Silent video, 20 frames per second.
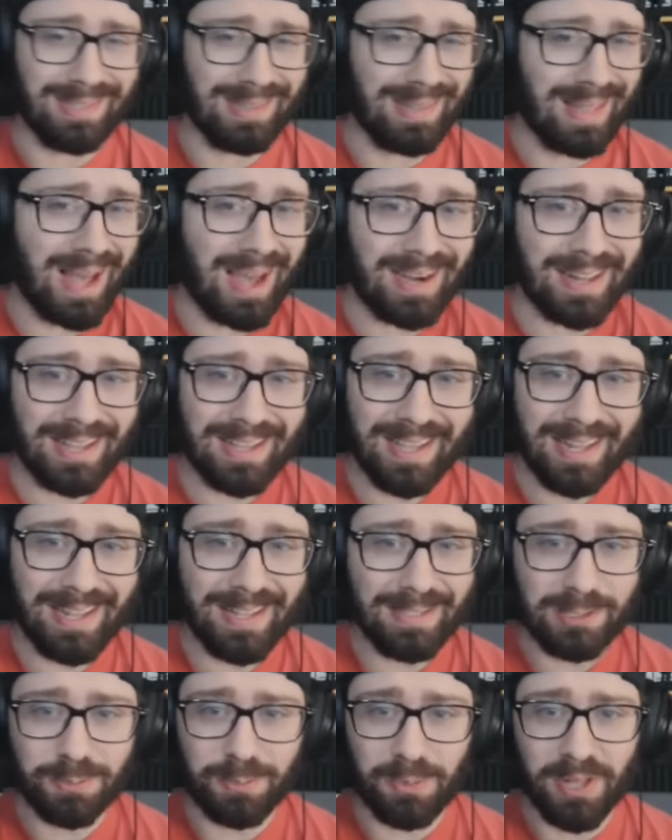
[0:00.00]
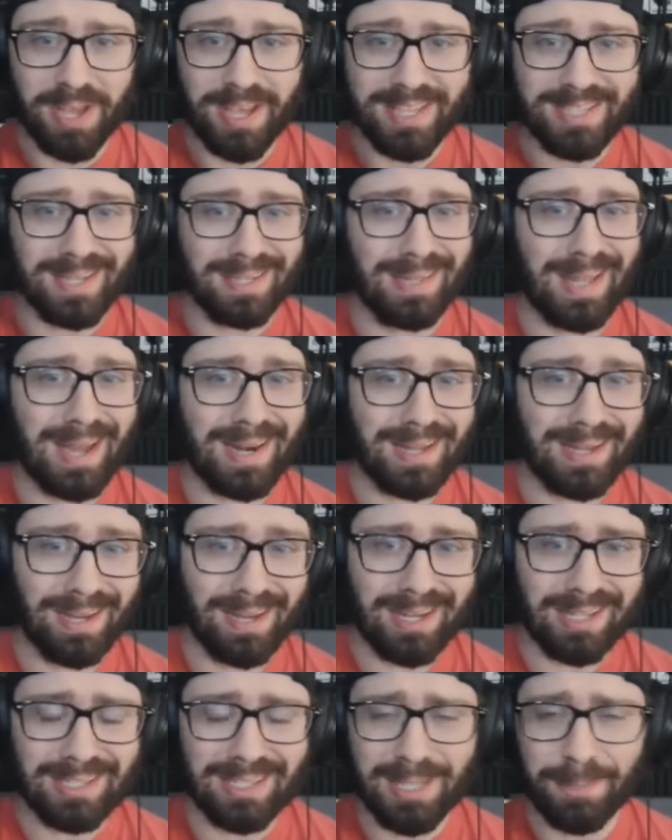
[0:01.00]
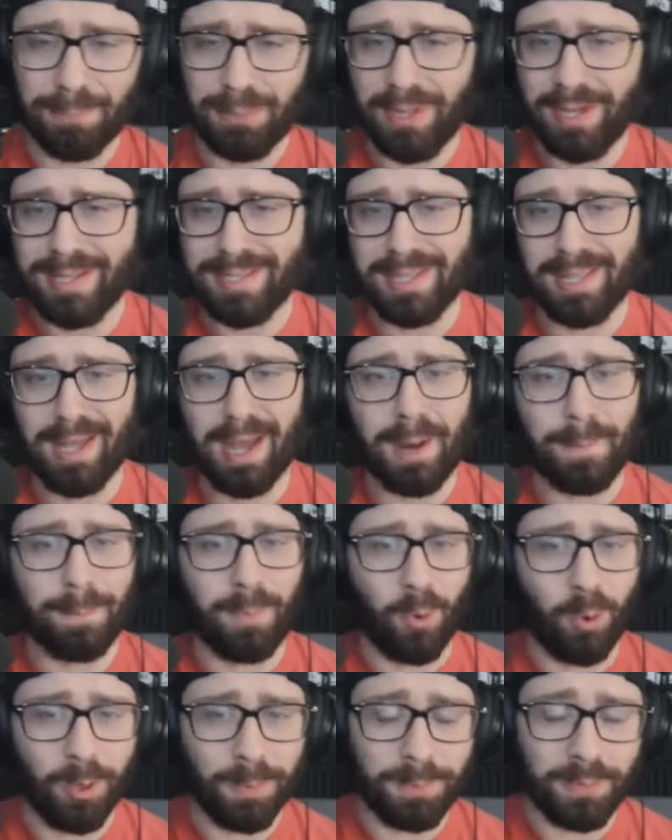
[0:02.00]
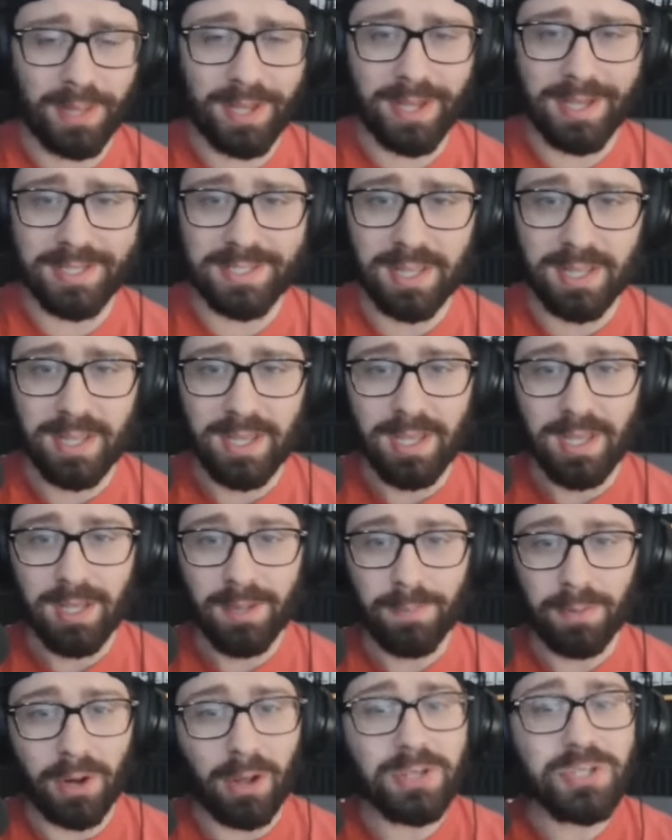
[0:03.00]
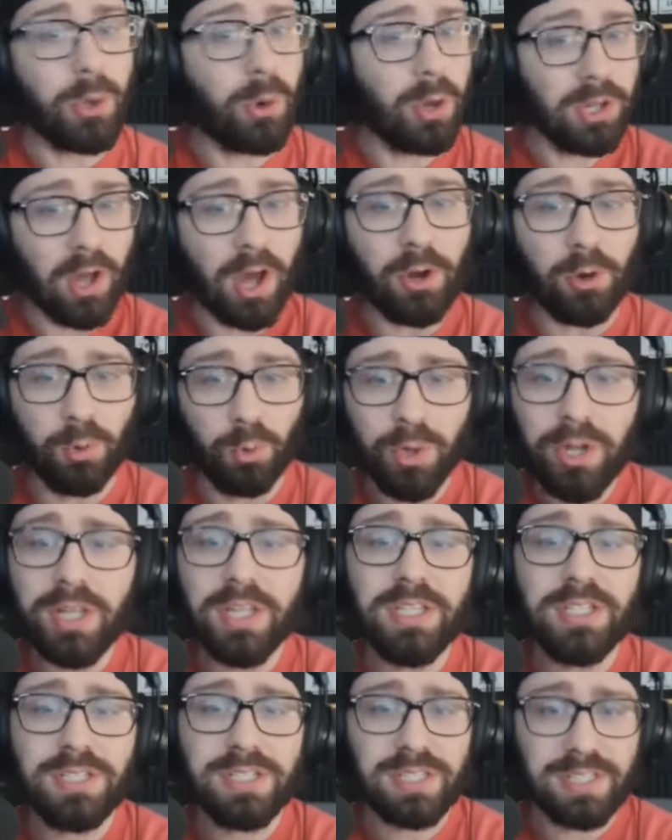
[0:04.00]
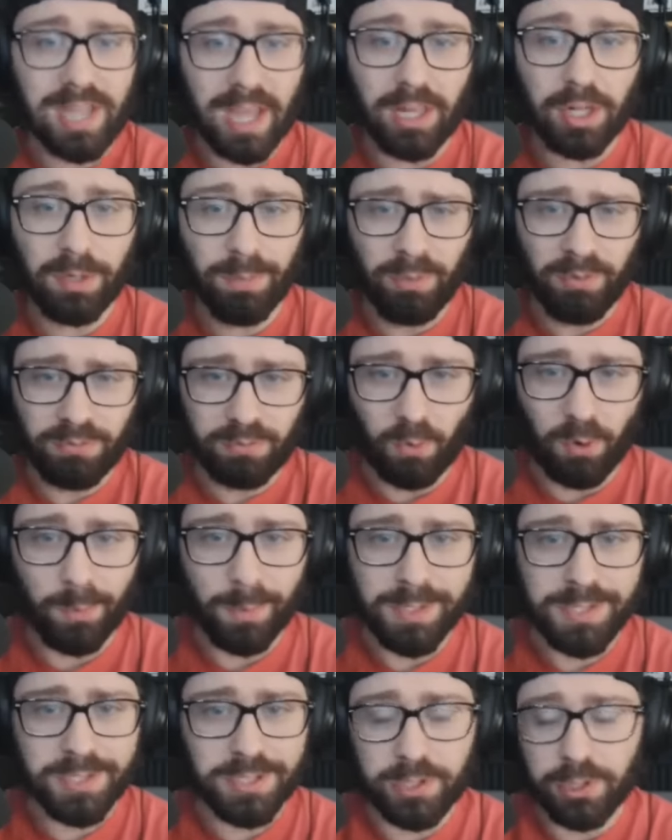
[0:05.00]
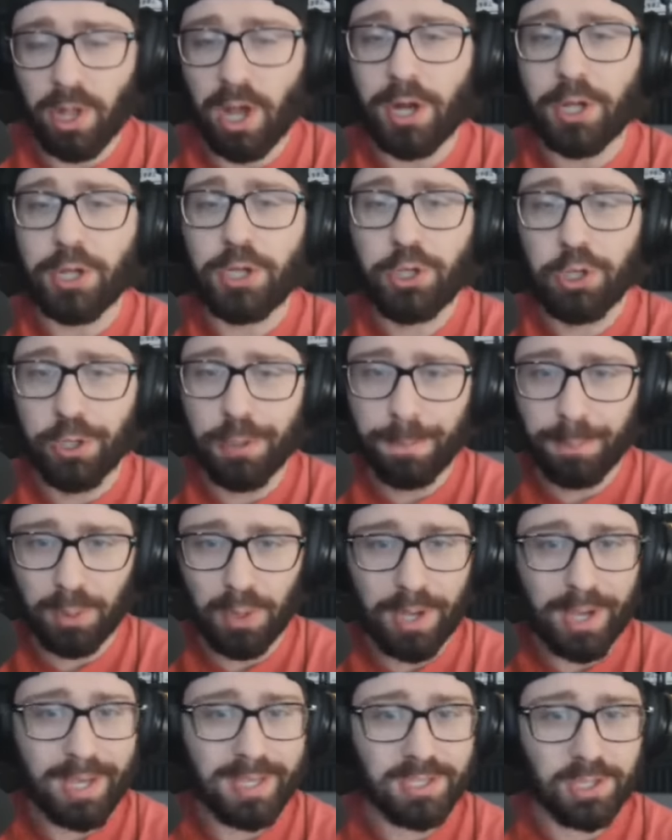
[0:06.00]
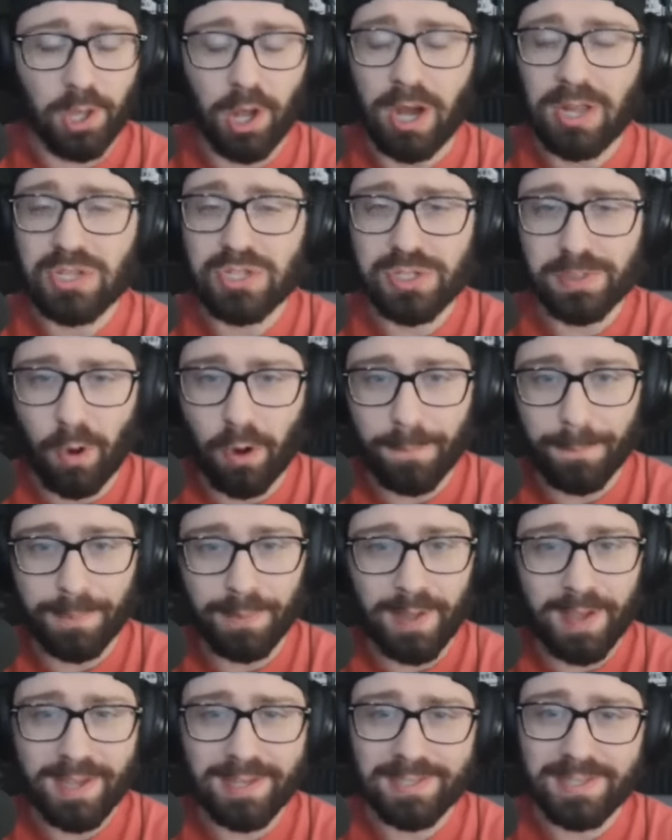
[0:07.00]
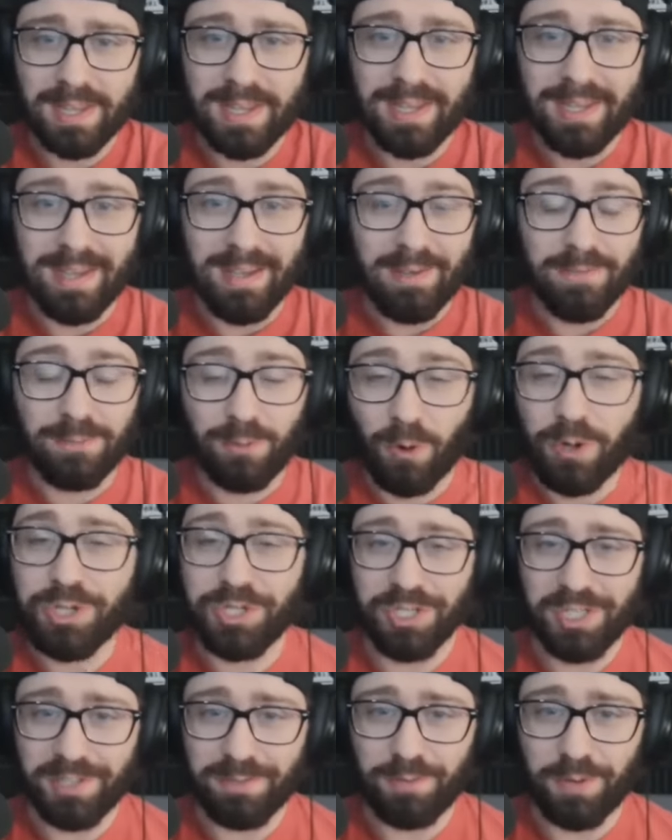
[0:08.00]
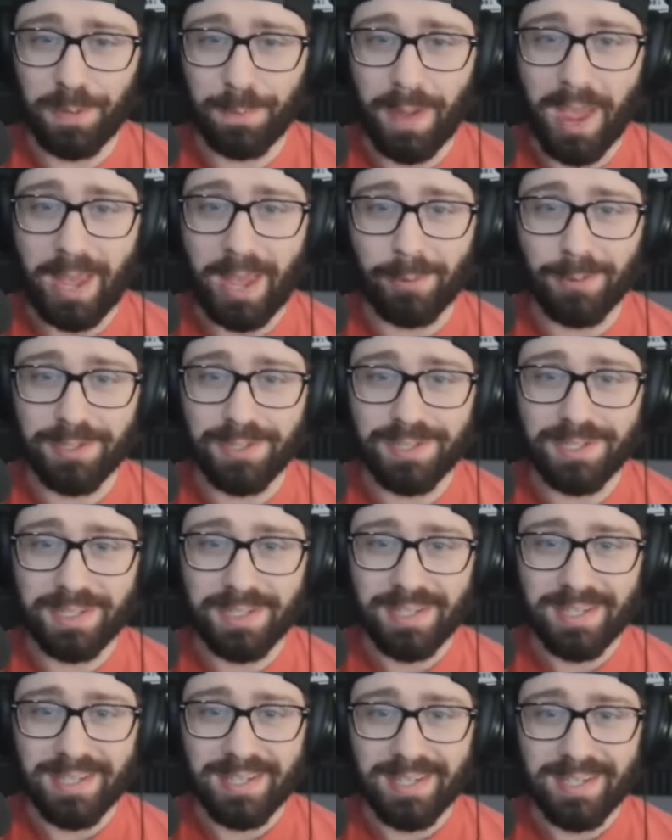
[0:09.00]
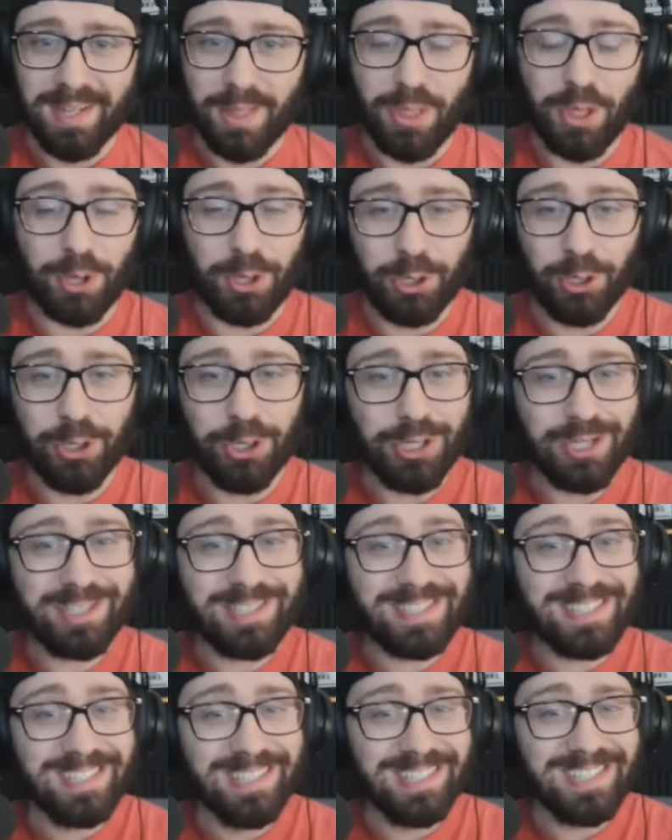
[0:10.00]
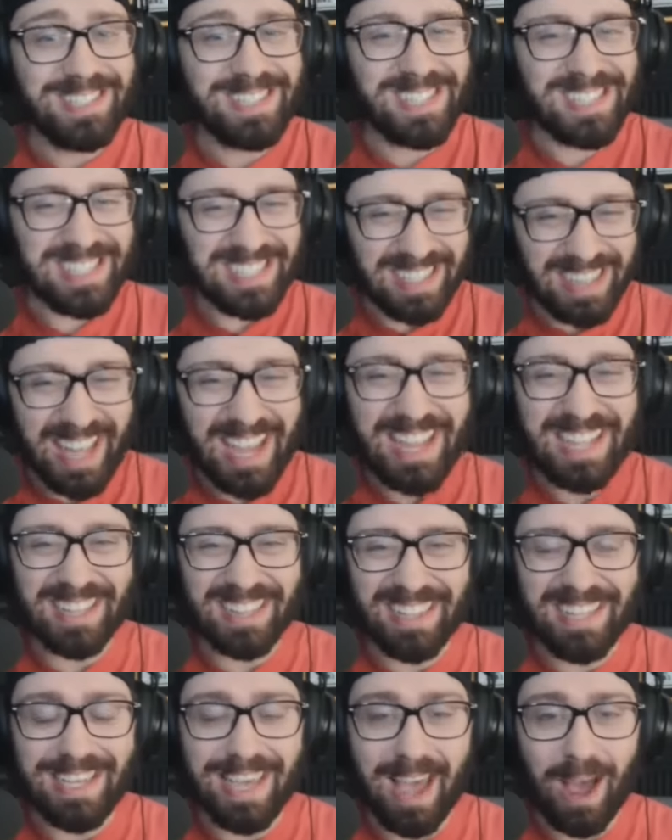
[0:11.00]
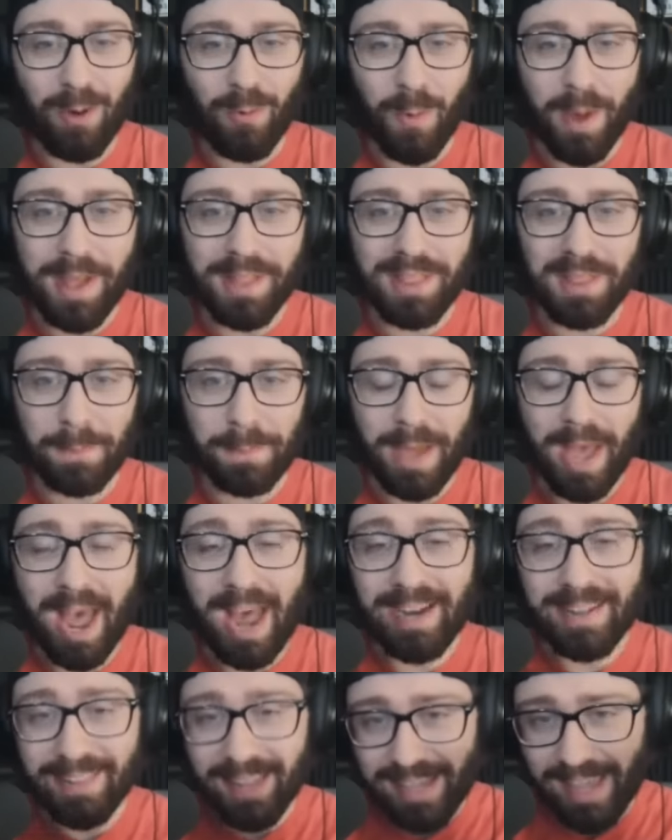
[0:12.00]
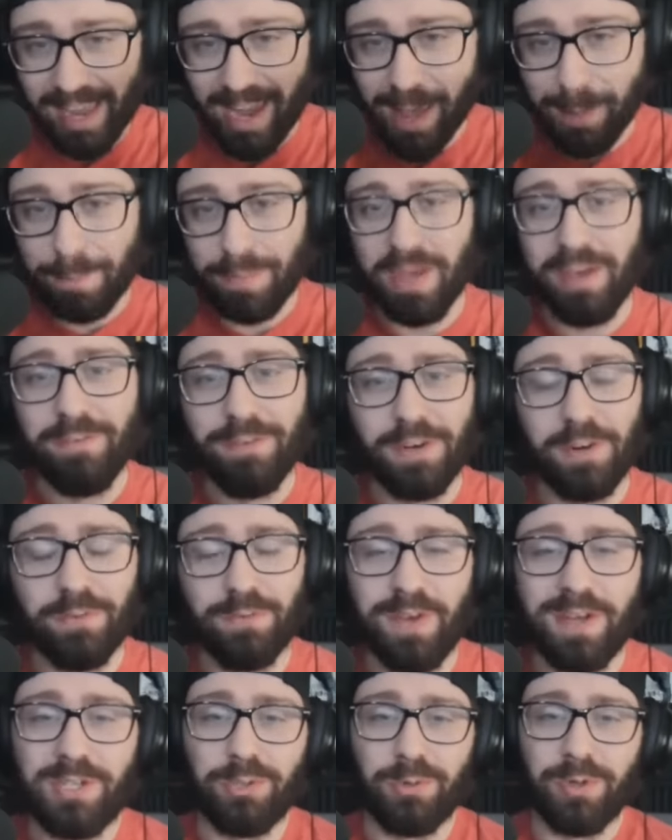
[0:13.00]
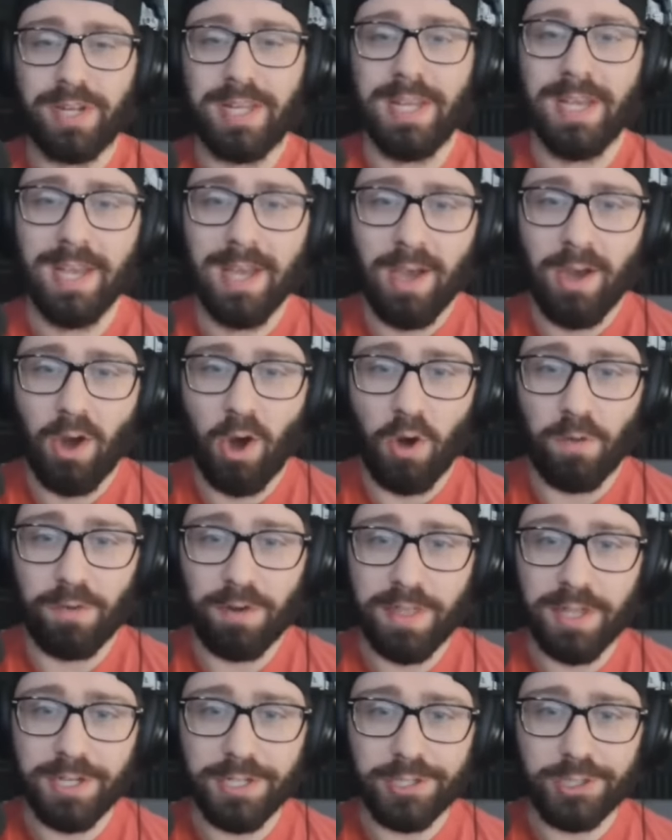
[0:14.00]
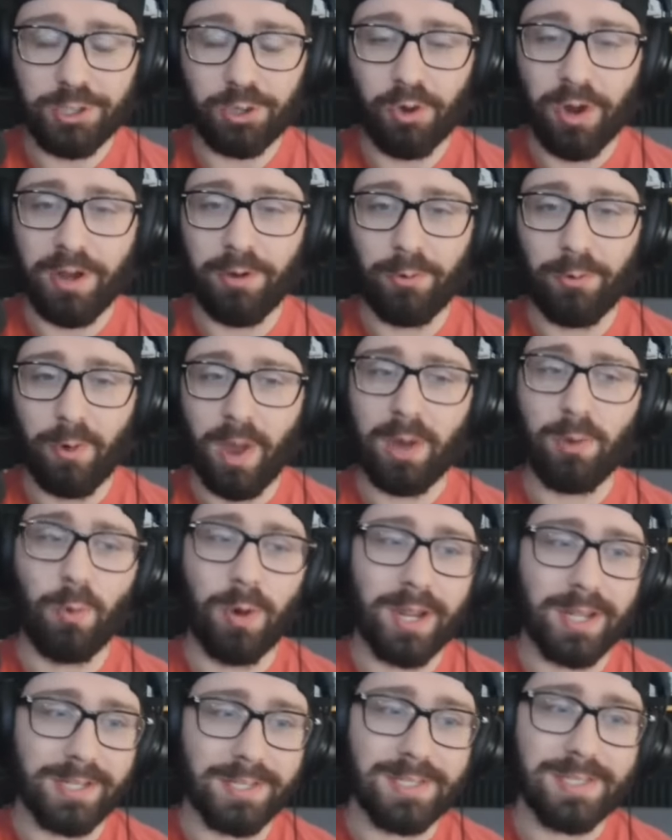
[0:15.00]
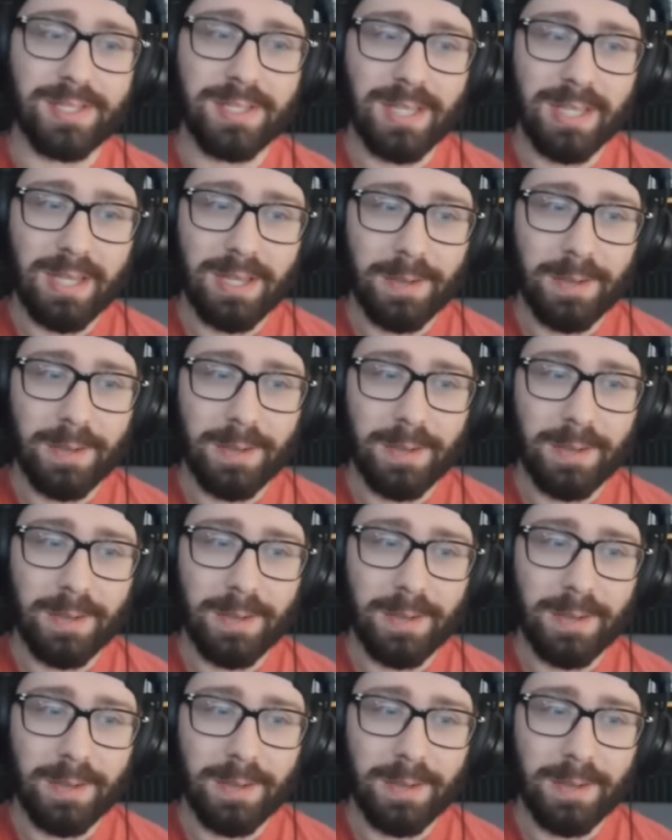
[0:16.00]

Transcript: A lot of hideous plays, a lot of ugly plays, a lot of poor plays, but also a lot of really stellar performances, a lot of good plays, a lot of smart plays. Fortunately for the Penguins, the good slightly outweighed the bad, and they get a pivotal victory over the Detroit Red Wings.